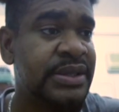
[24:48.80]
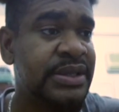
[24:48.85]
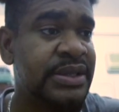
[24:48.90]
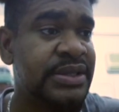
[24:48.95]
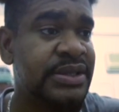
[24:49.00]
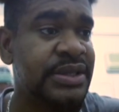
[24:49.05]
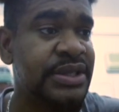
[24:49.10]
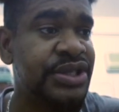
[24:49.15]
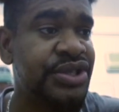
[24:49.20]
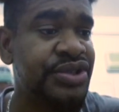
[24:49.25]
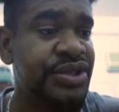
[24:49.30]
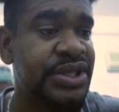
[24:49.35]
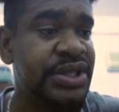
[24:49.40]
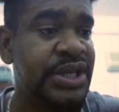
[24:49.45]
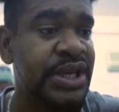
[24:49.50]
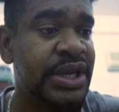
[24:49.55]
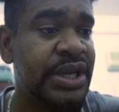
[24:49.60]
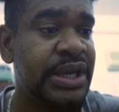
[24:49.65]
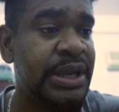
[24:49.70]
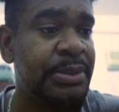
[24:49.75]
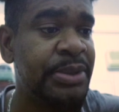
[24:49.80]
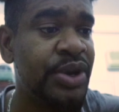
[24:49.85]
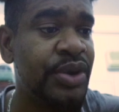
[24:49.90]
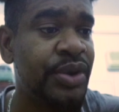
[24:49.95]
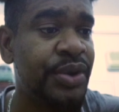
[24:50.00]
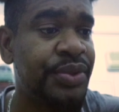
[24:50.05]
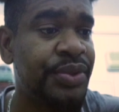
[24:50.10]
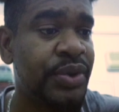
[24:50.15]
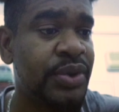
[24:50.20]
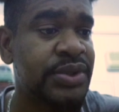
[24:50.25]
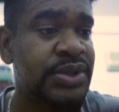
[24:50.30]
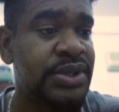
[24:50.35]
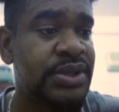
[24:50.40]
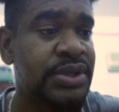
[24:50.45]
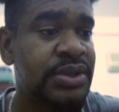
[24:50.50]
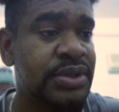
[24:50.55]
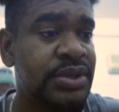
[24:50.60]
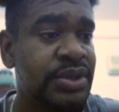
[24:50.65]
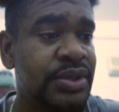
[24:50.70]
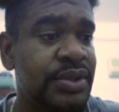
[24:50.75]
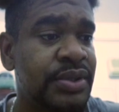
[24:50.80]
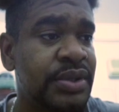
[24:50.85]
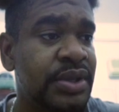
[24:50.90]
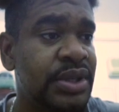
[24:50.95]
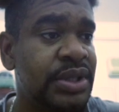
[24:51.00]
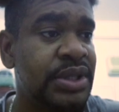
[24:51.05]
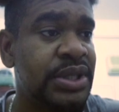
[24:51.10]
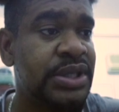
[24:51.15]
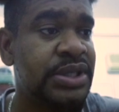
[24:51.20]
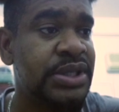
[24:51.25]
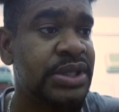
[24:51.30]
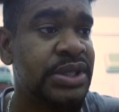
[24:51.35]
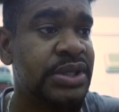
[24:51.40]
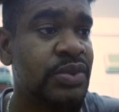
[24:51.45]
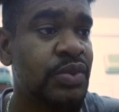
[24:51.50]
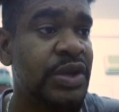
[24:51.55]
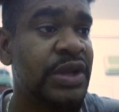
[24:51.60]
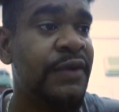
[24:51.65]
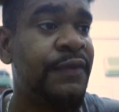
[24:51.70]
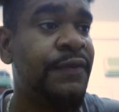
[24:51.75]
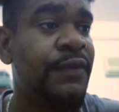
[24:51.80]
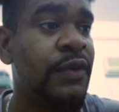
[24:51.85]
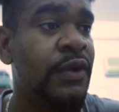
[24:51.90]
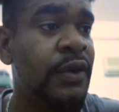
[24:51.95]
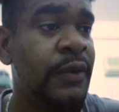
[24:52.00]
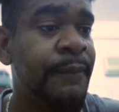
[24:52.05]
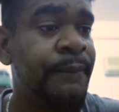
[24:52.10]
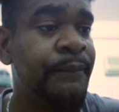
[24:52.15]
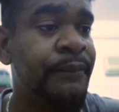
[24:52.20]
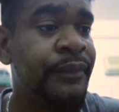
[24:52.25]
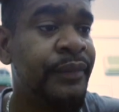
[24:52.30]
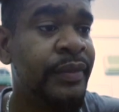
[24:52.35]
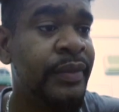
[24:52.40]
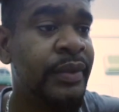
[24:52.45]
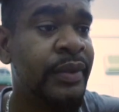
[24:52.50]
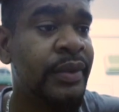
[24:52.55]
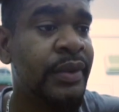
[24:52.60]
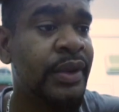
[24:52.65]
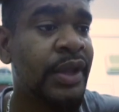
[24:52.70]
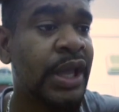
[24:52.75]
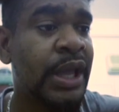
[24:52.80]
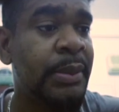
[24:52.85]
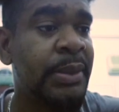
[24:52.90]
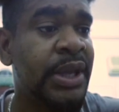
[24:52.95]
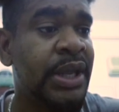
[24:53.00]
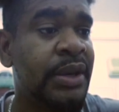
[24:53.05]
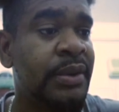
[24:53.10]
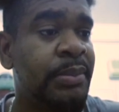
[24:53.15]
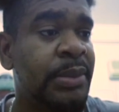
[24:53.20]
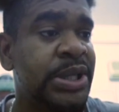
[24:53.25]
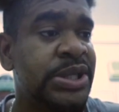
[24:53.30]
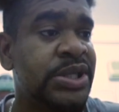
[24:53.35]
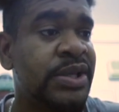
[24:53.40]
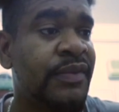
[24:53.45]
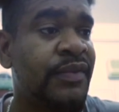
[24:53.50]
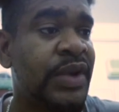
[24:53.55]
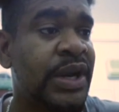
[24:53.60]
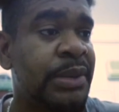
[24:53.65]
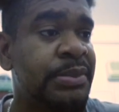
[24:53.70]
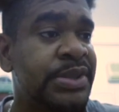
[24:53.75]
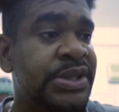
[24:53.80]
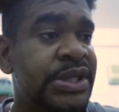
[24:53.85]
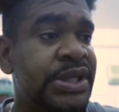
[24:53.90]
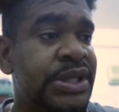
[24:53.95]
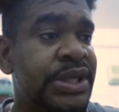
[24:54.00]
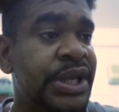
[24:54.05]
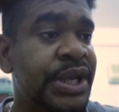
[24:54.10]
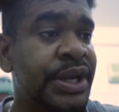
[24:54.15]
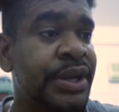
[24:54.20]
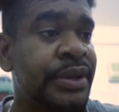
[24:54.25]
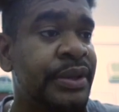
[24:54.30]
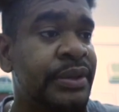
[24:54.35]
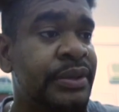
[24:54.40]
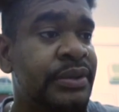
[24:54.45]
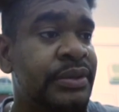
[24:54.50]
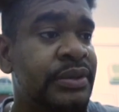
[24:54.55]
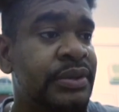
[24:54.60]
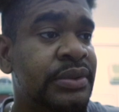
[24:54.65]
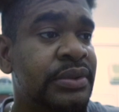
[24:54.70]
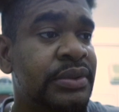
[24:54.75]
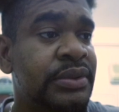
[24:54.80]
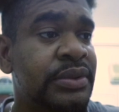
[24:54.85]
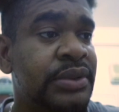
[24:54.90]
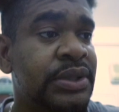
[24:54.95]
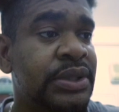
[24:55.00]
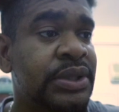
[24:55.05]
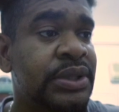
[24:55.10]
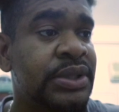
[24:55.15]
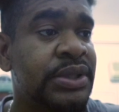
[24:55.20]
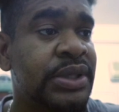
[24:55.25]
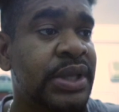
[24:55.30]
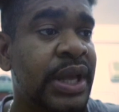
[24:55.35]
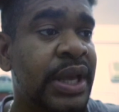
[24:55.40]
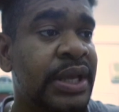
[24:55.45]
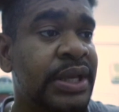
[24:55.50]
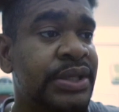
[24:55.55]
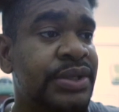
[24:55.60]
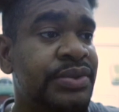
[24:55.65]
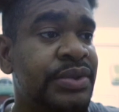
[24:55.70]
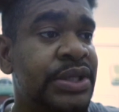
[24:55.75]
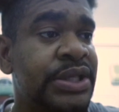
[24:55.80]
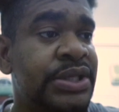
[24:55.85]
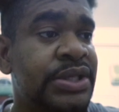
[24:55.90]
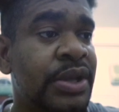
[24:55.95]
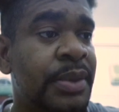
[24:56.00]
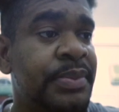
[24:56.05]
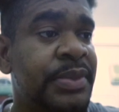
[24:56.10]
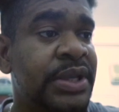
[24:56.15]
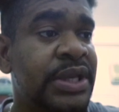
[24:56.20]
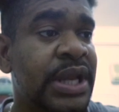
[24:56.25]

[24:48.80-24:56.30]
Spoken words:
It's interesting. Let me know your thoughts. Do you think this is willful? I mean, based on what I'm seeing there, it looks like it's really something